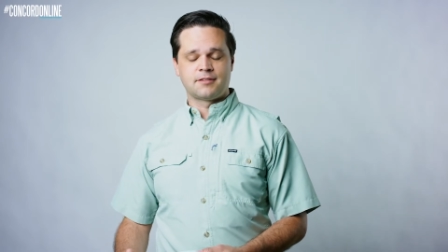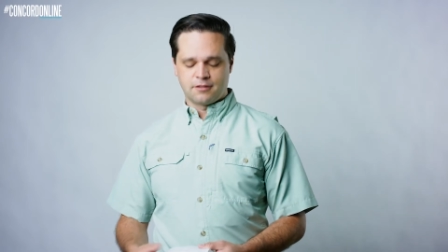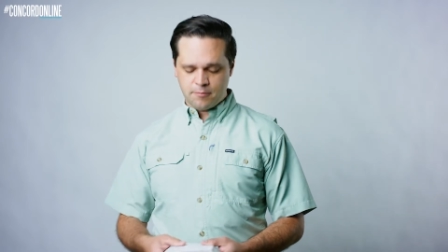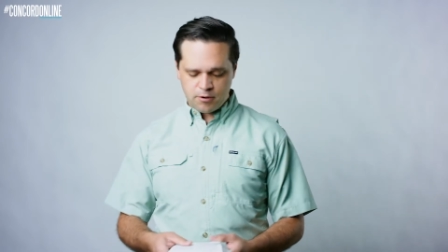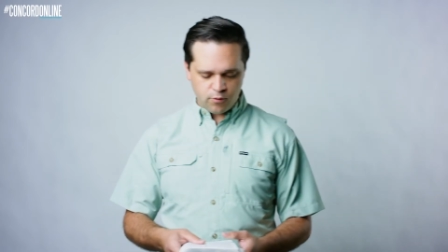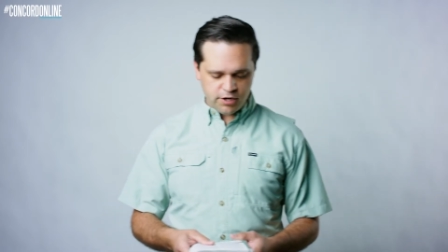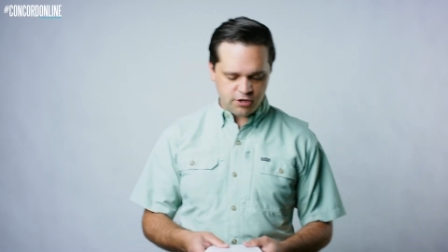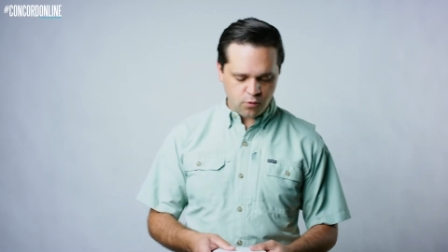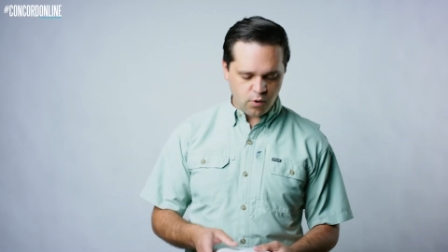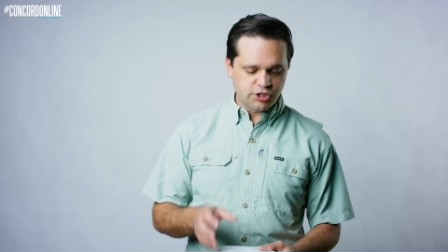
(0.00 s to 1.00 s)
Let me read
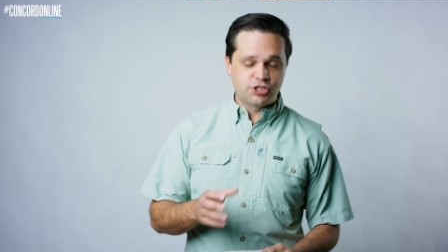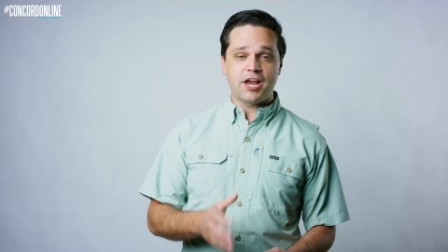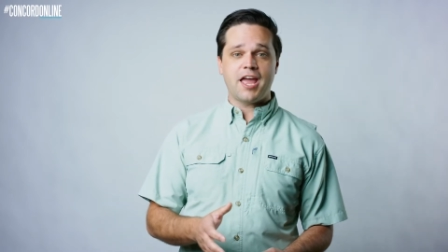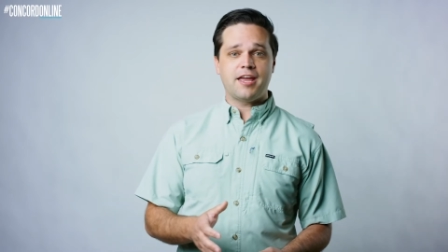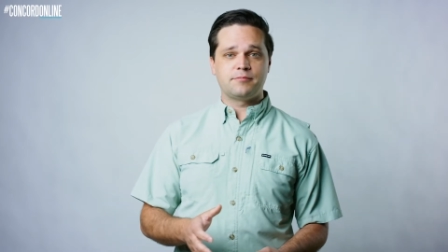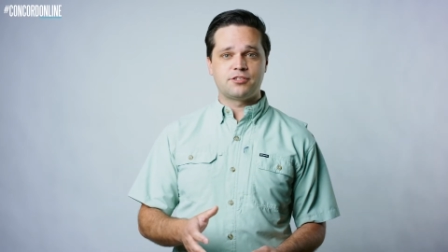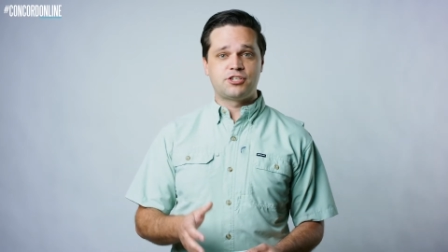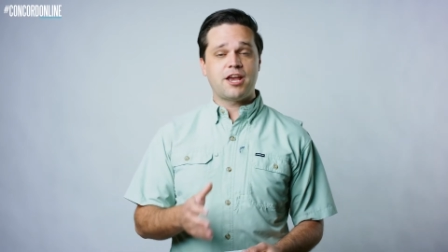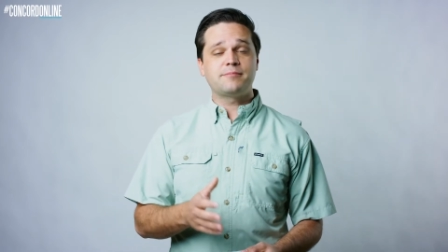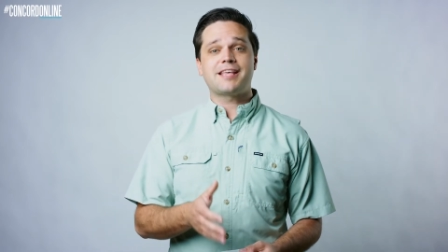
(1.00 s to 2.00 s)
to you what James,
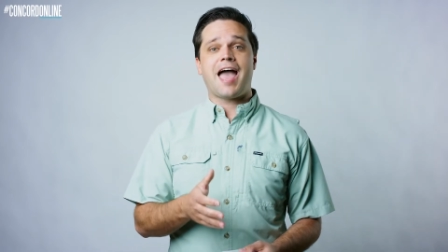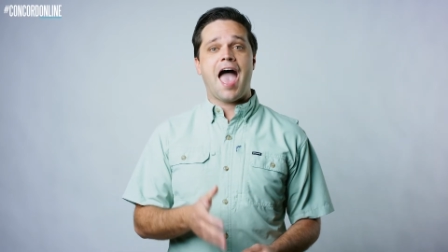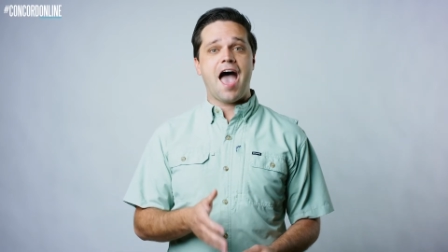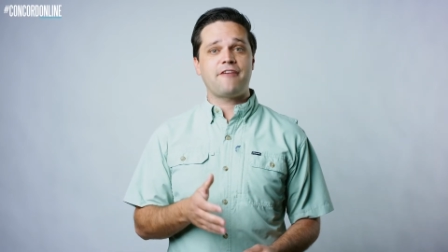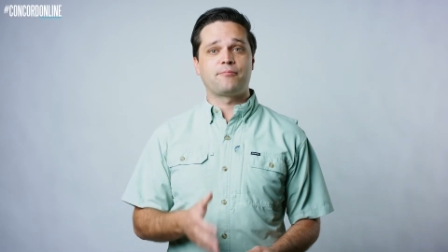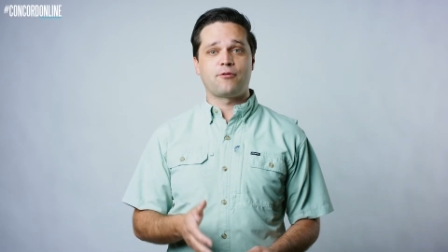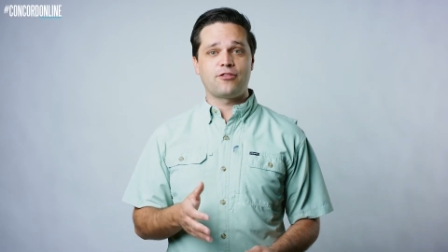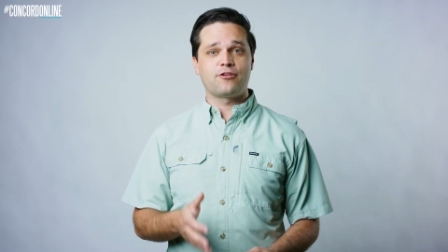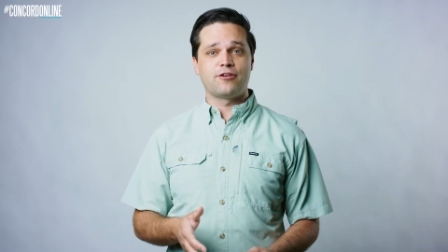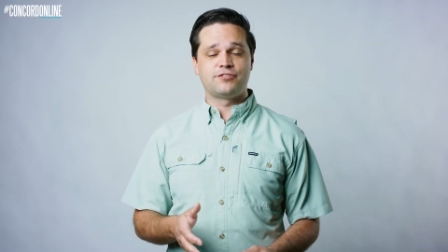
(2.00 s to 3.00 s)
James the half brother of